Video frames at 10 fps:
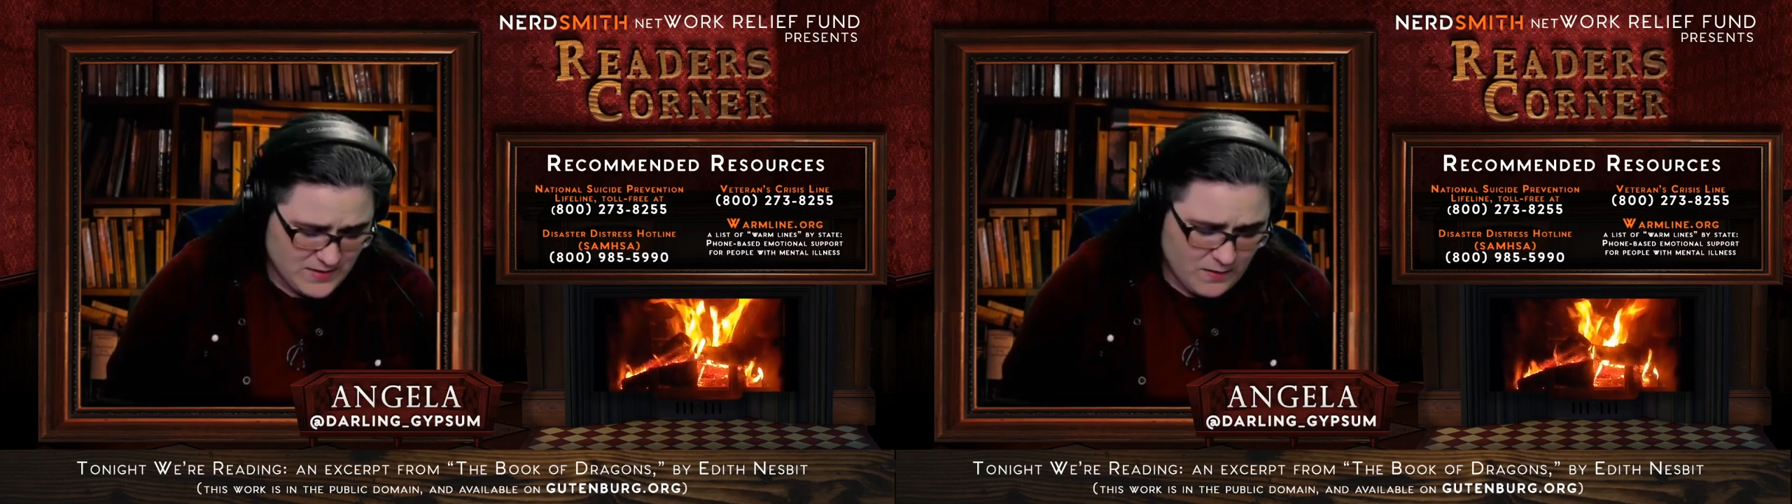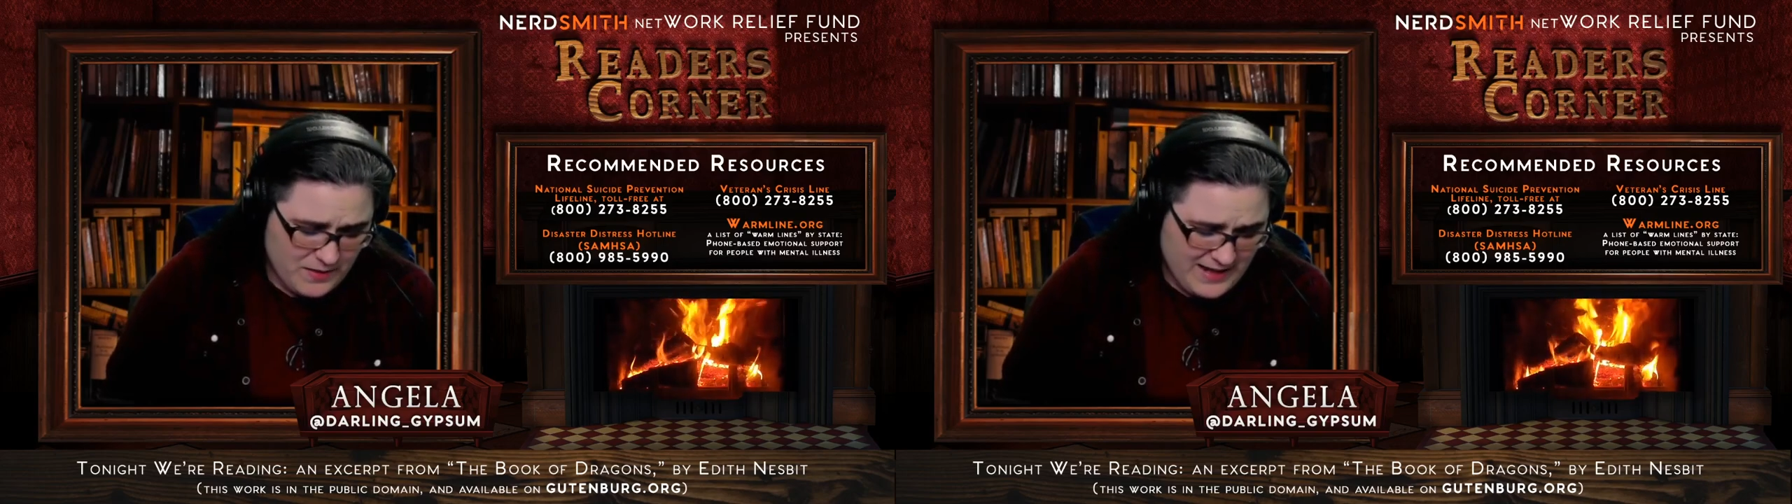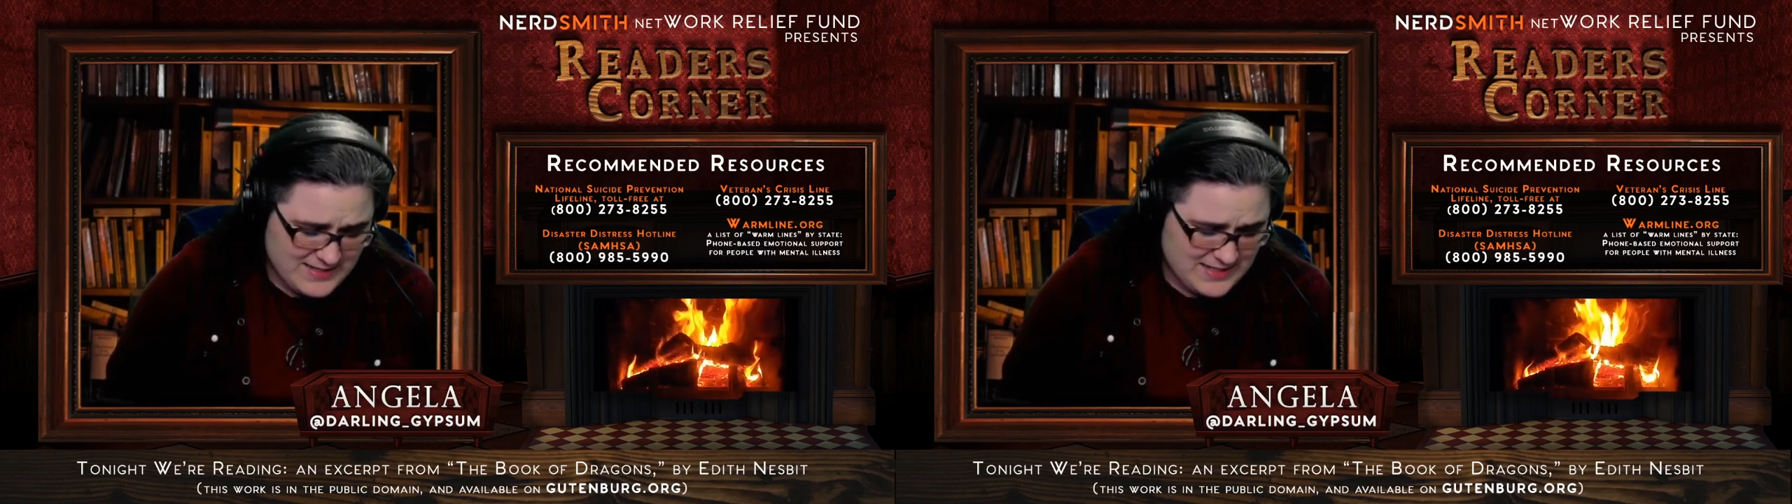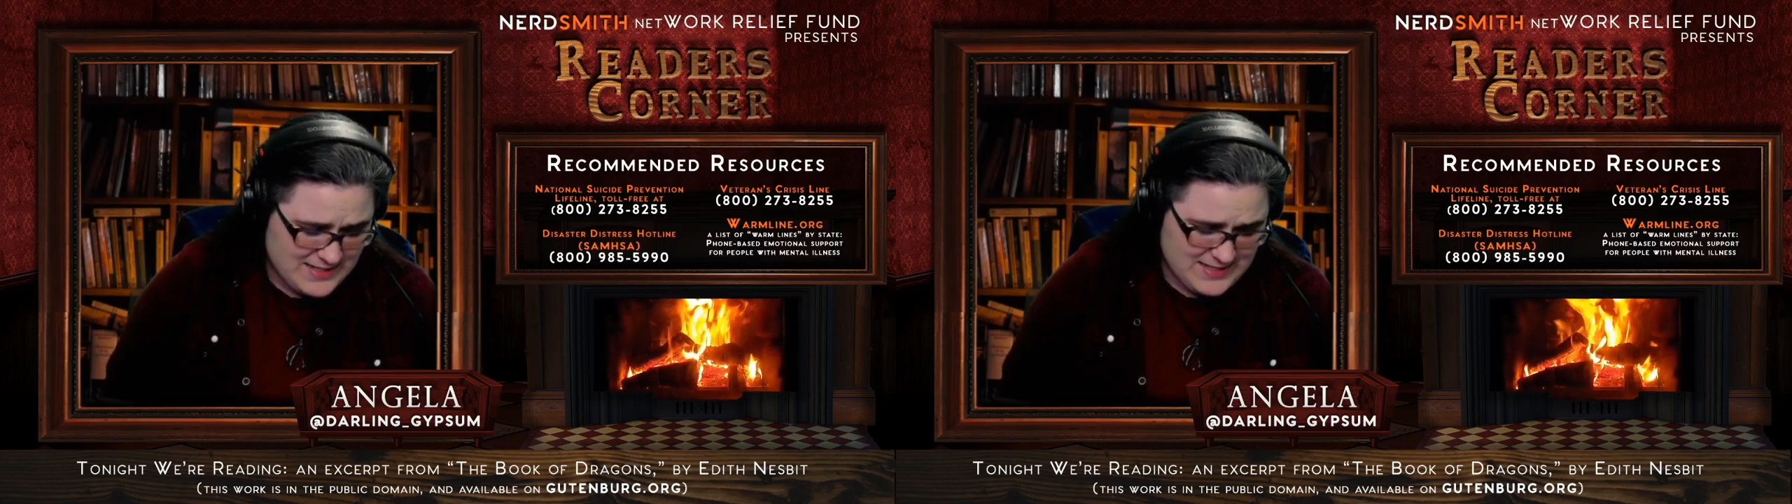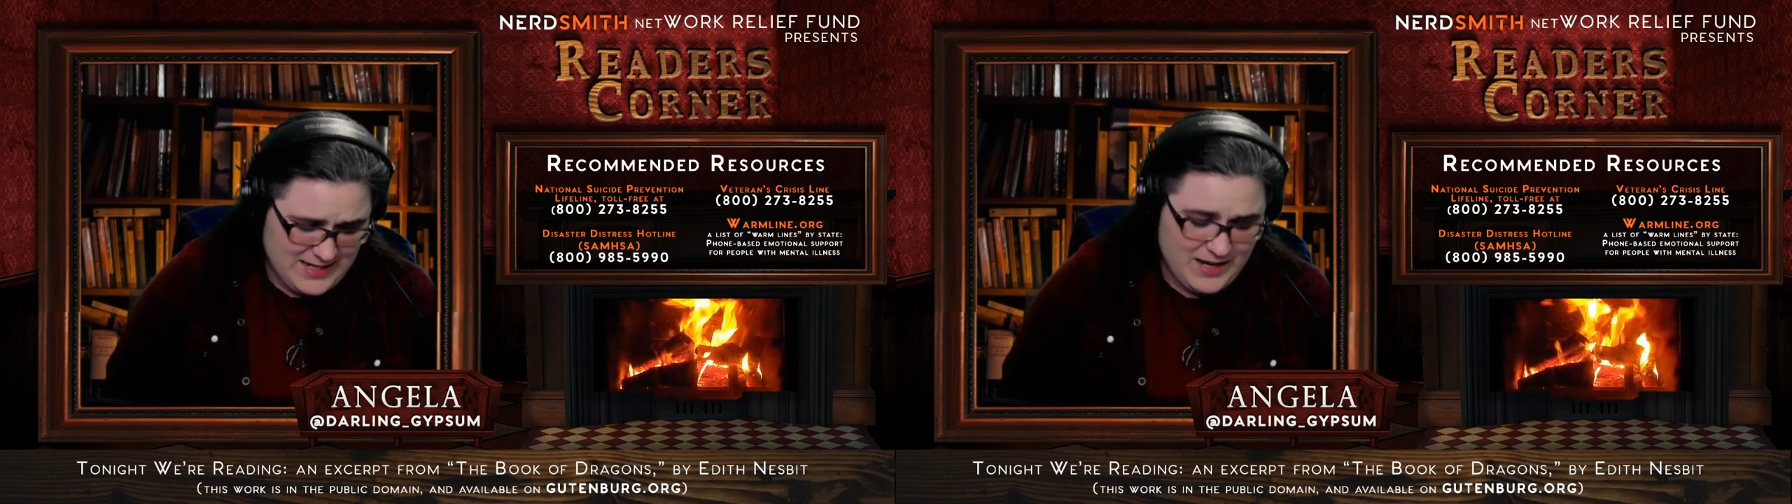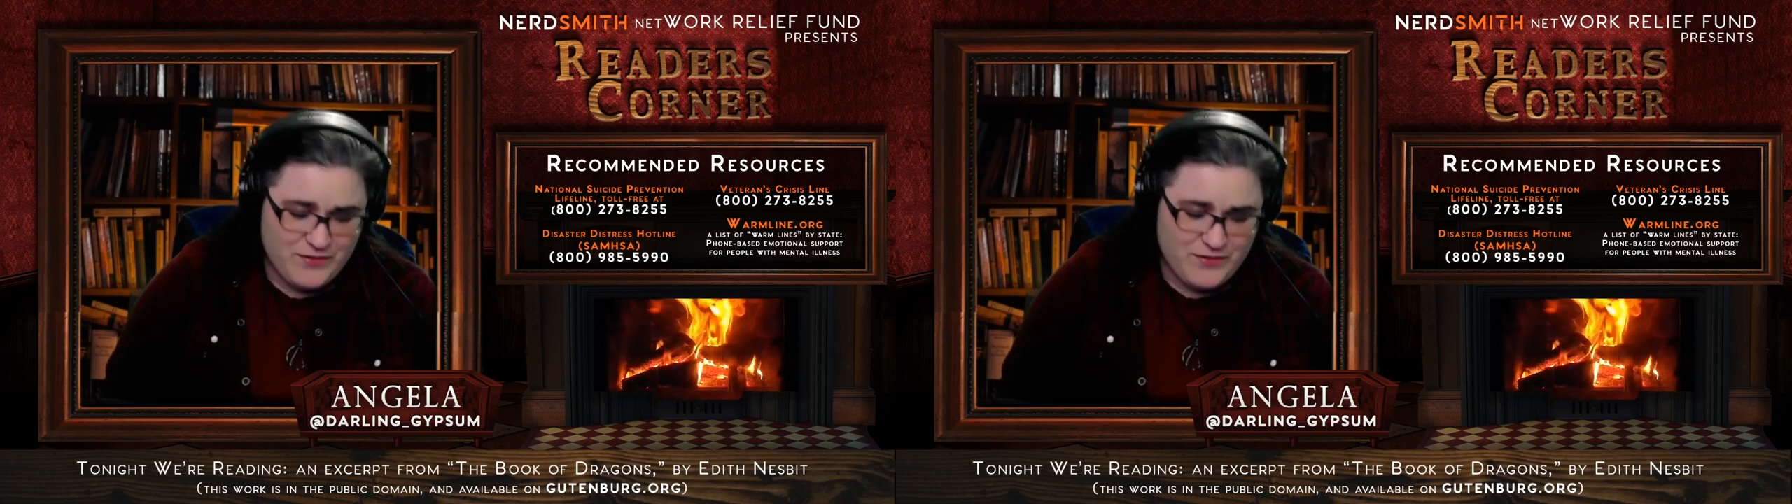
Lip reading: "Oh, that's easy. I've